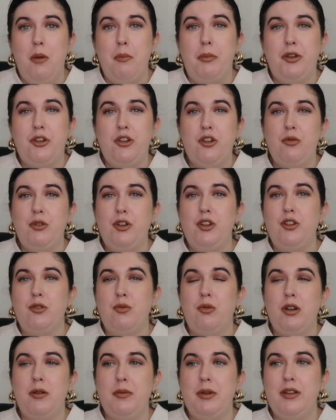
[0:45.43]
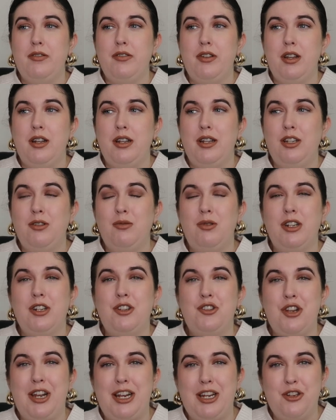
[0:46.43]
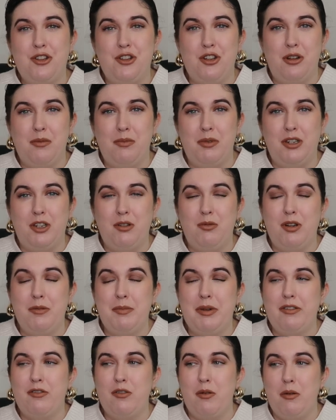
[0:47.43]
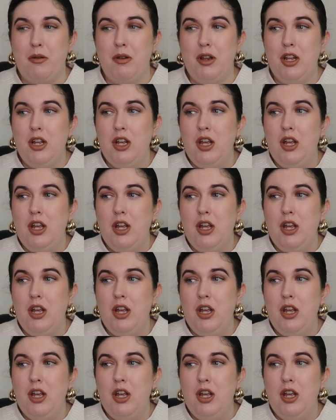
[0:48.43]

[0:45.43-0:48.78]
but you know, you just want a bit of a, you want to change it up and you want a bit of a,